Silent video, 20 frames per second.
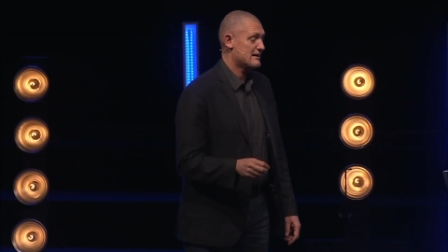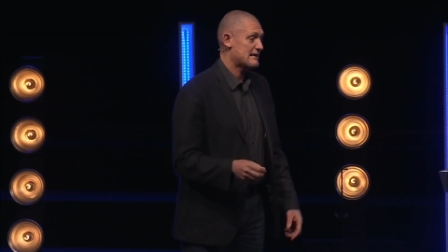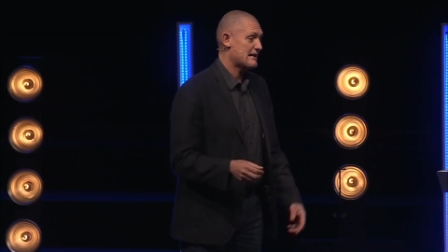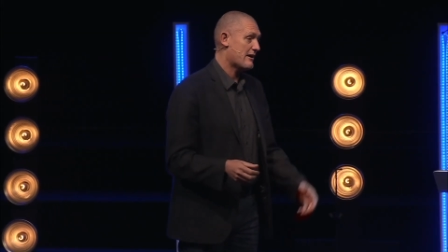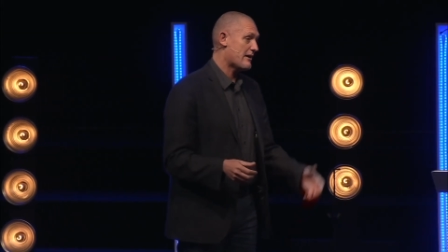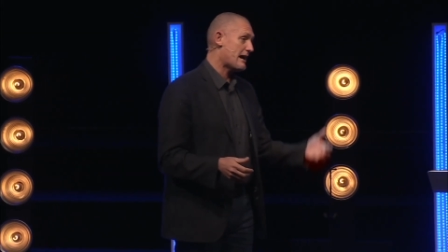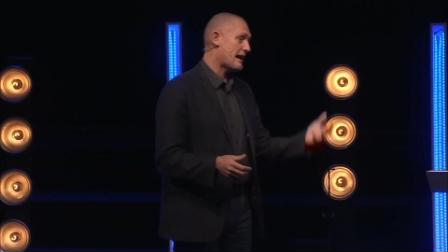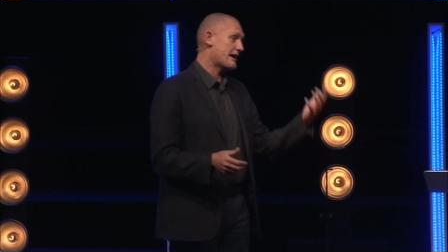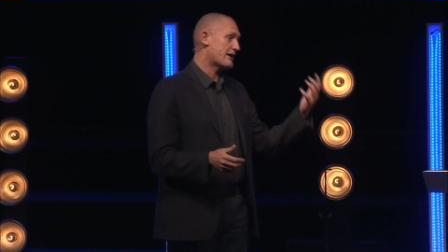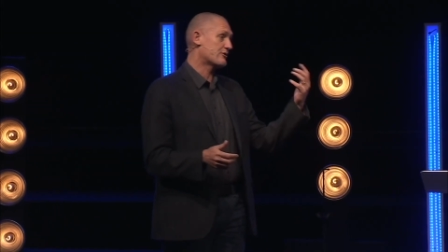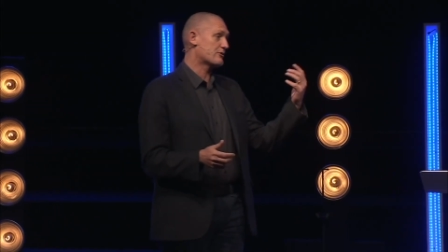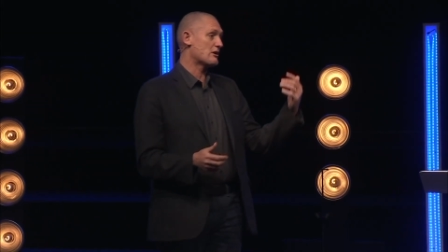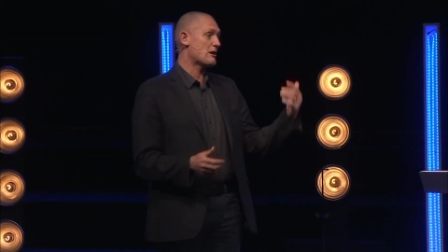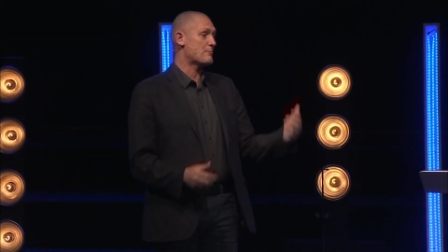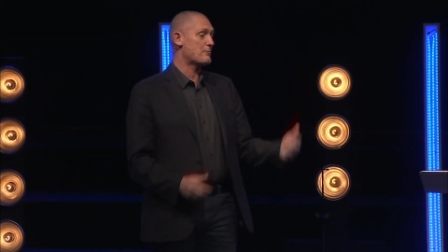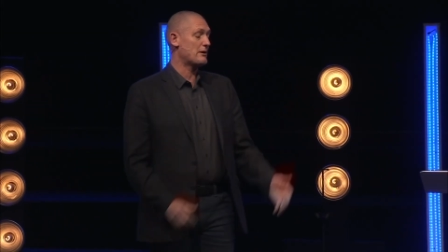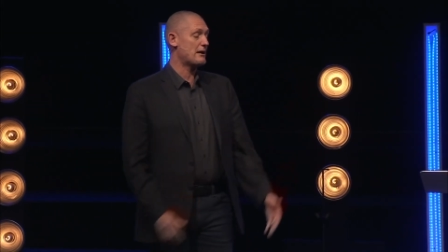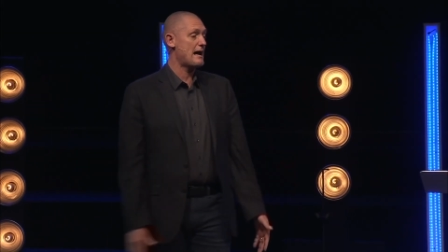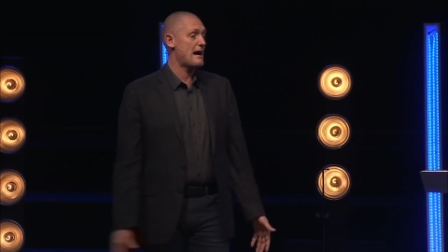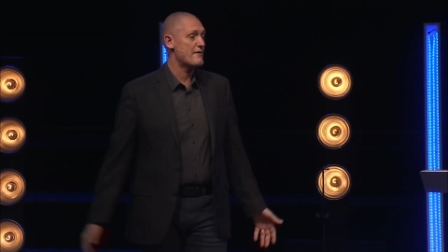Now, I grew
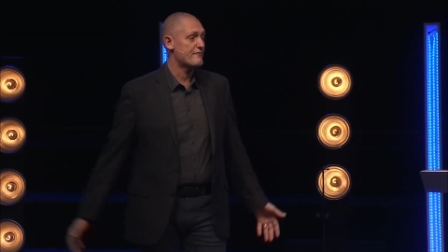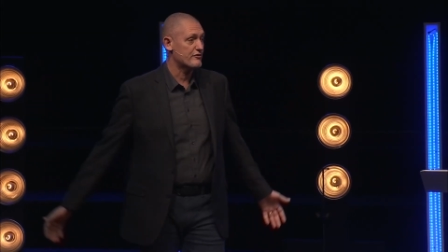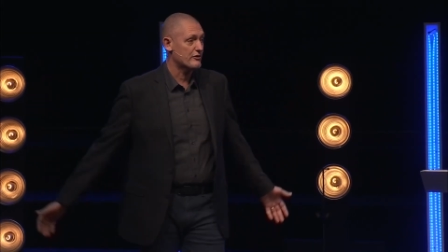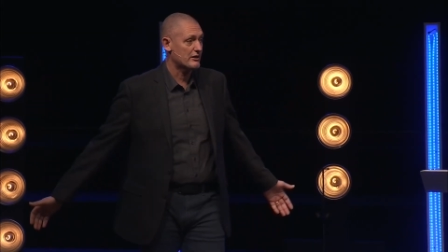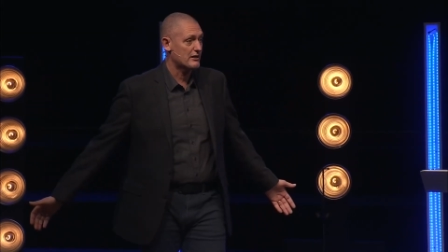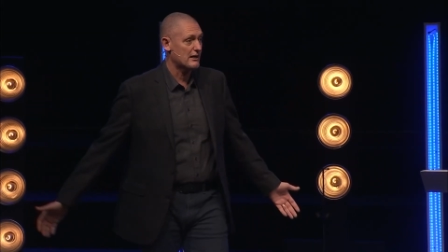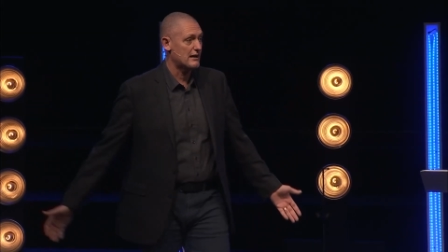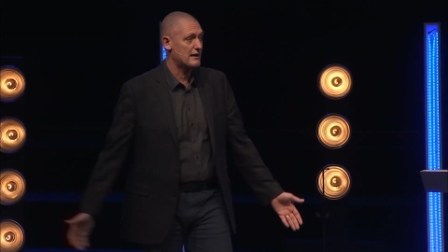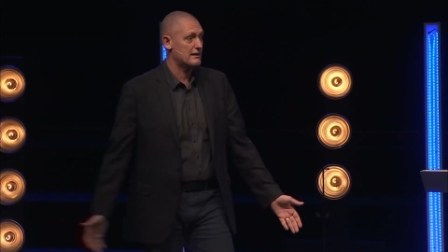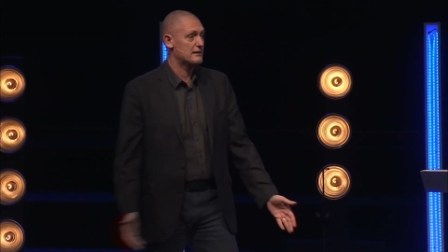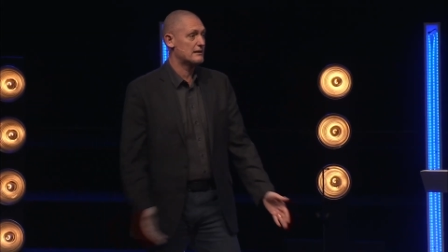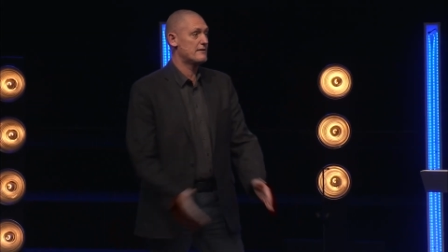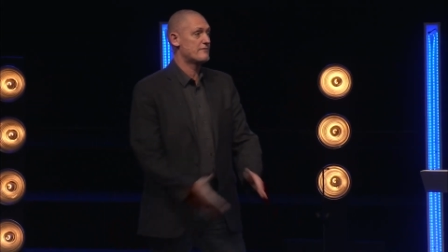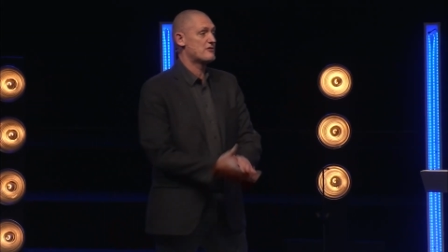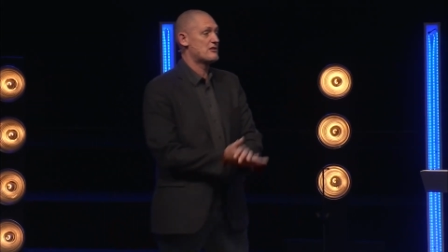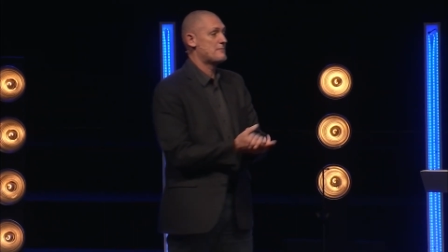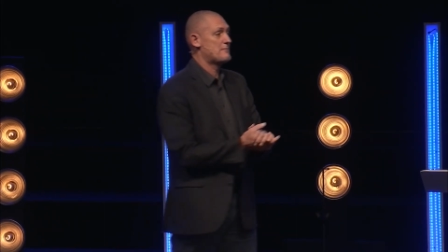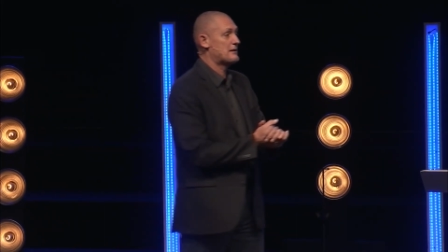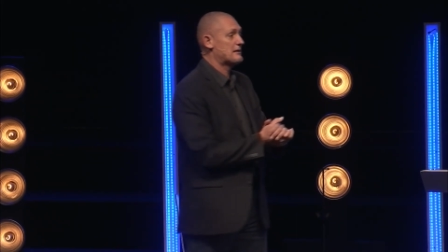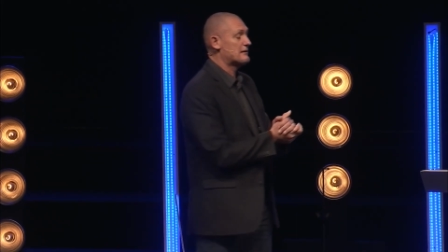up in Africa. I live
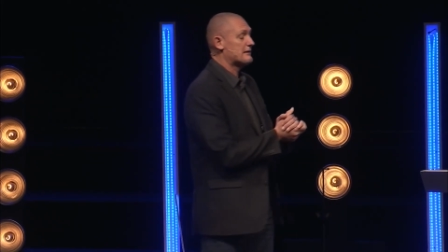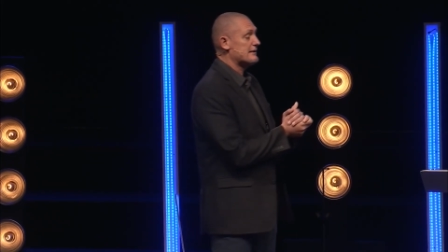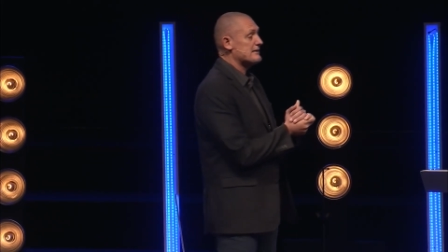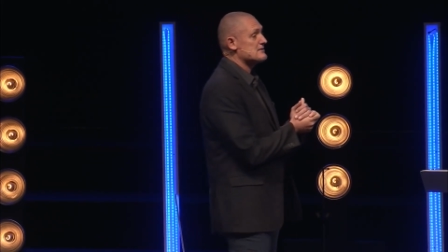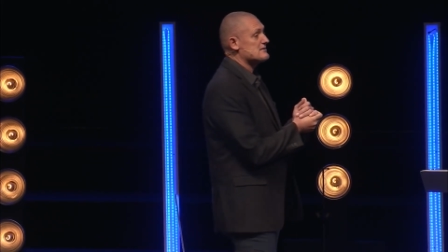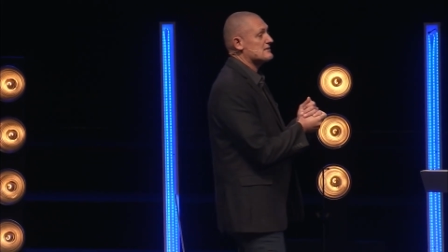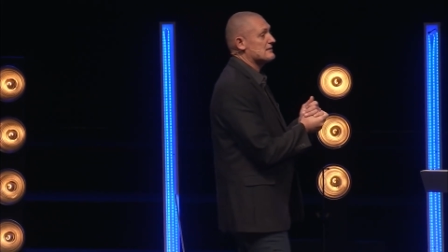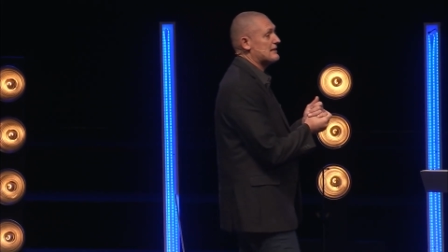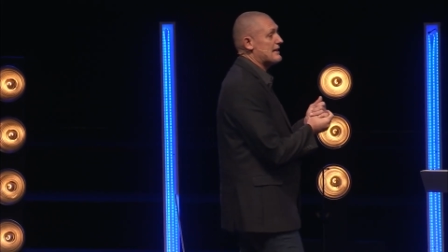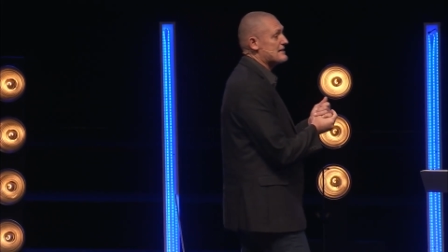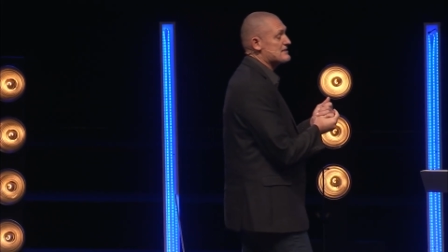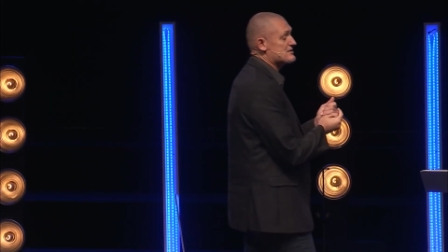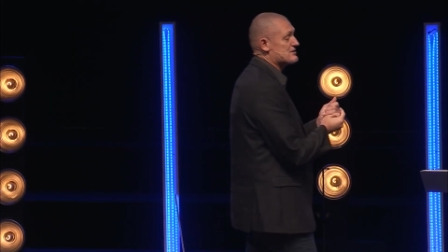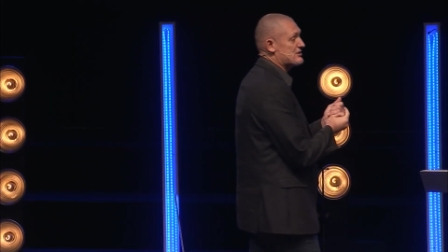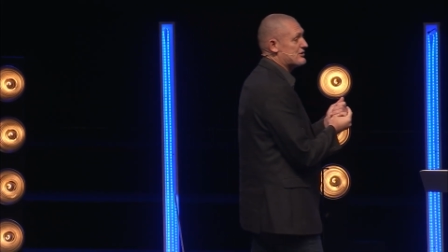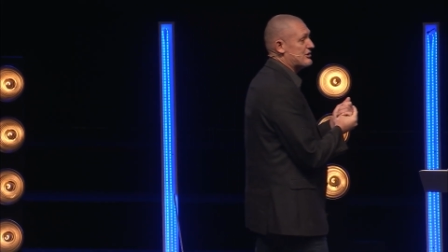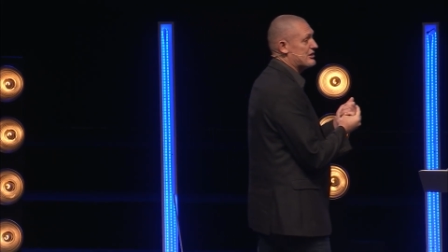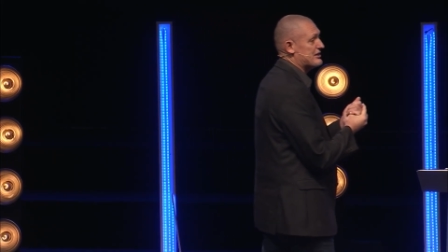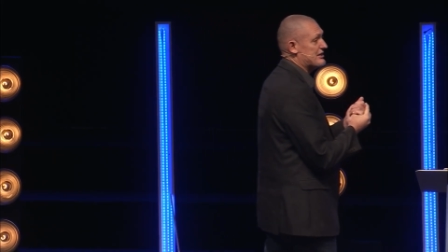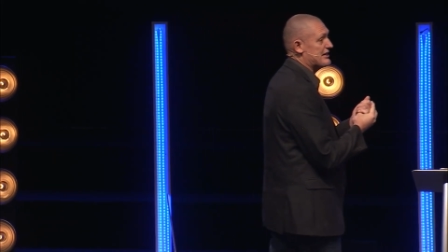in the Middle East the last
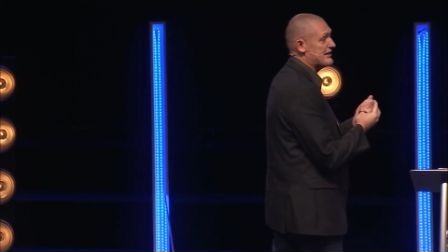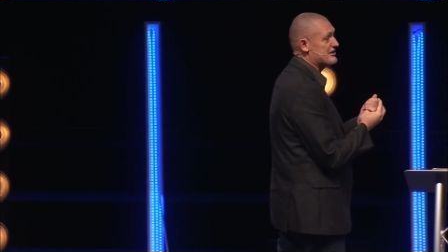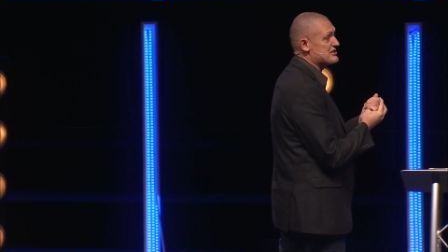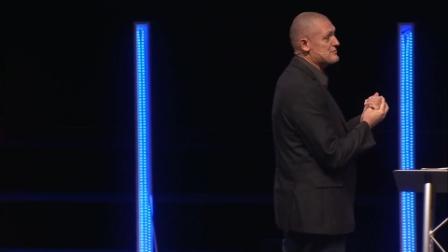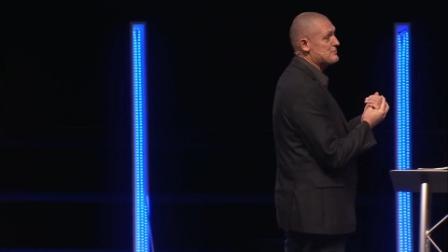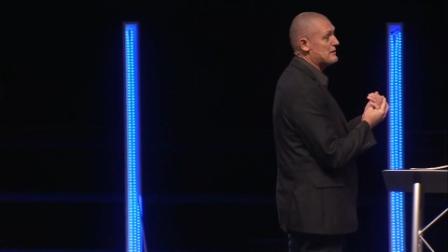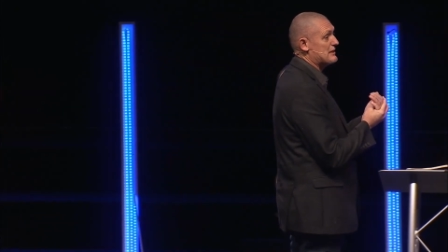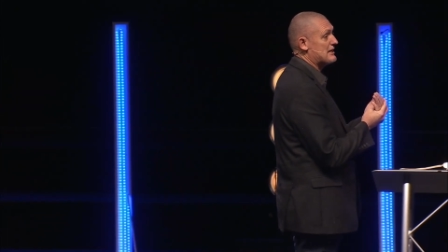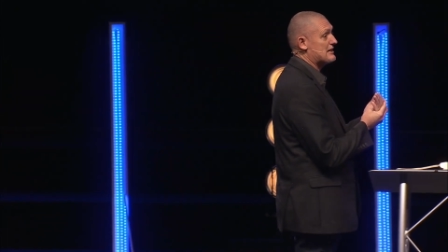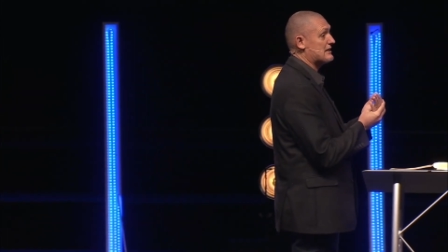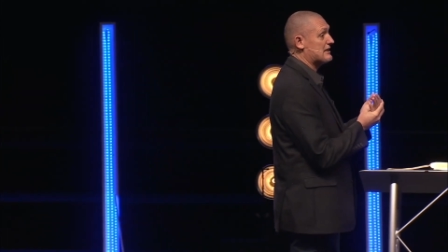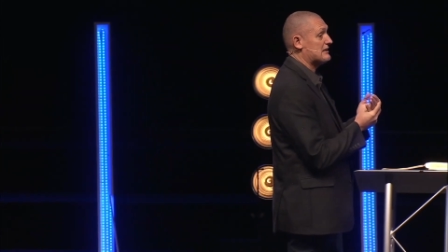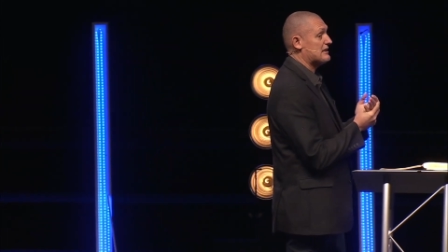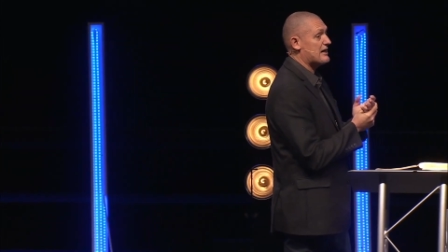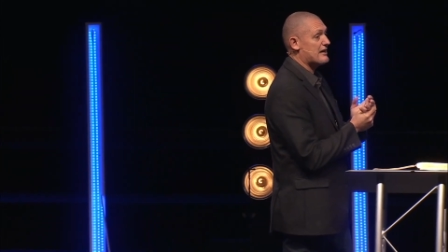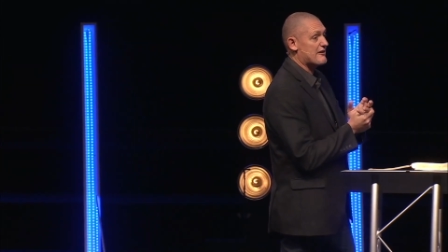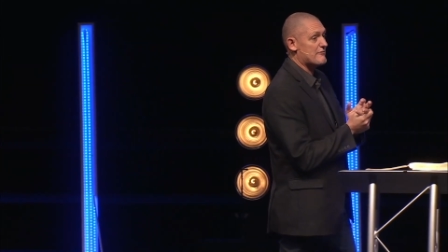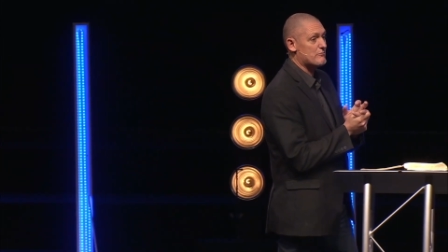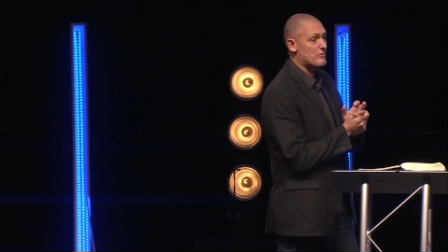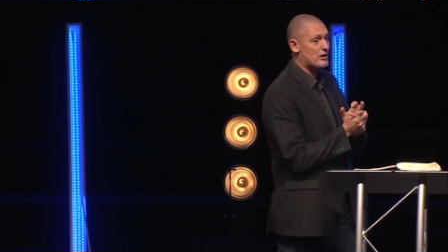30 years, been in a
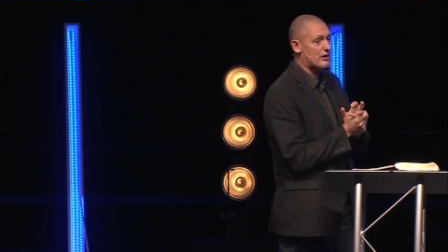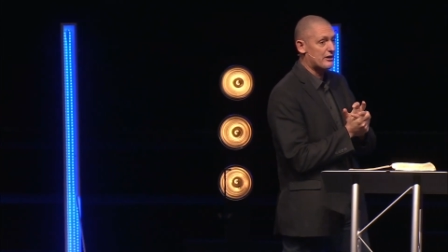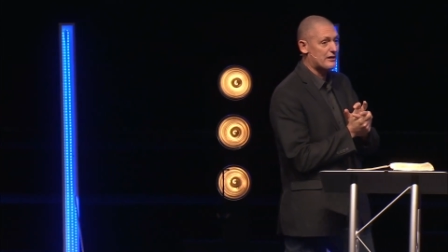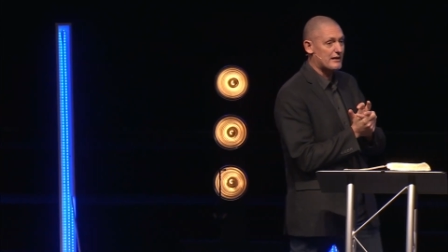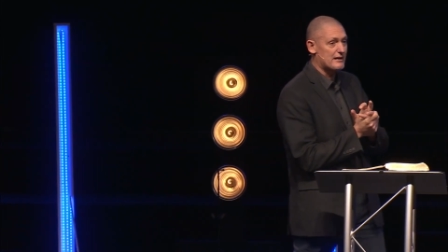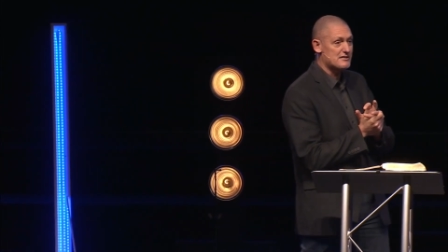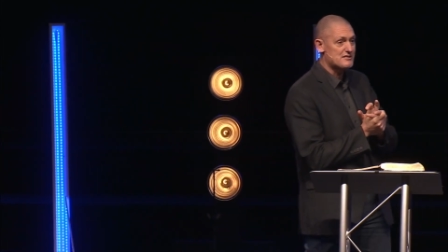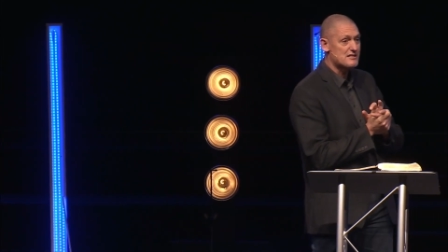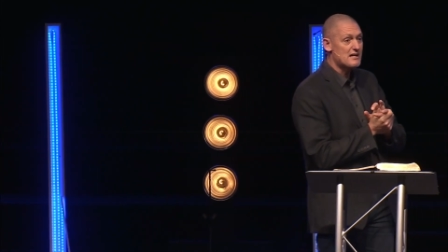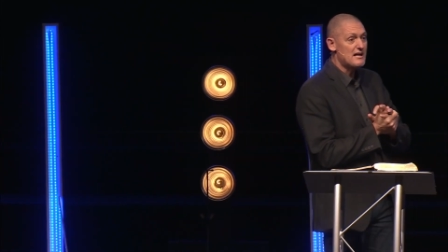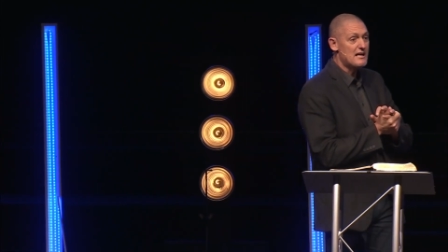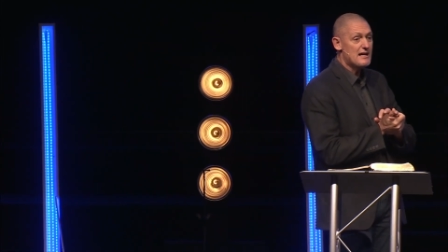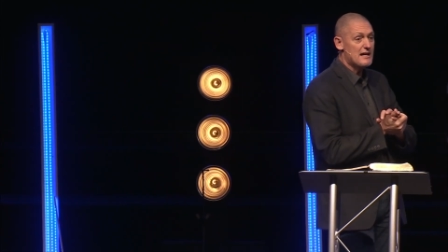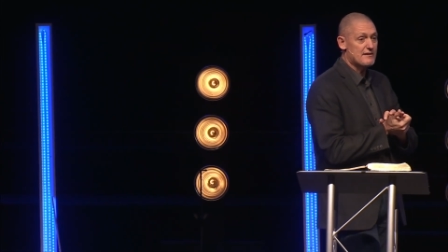lot of markets.